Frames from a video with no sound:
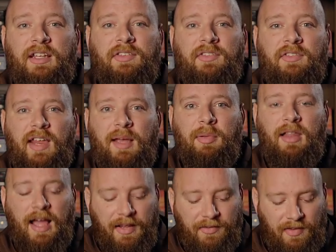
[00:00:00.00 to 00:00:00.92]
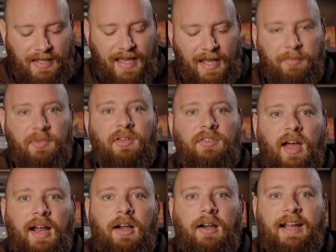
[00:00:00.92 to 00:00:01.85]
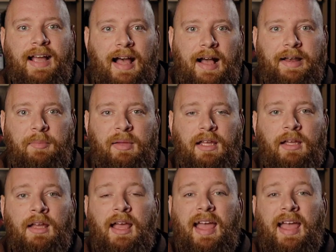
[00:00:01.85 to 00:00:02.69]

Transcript: destabilize the game's entire economy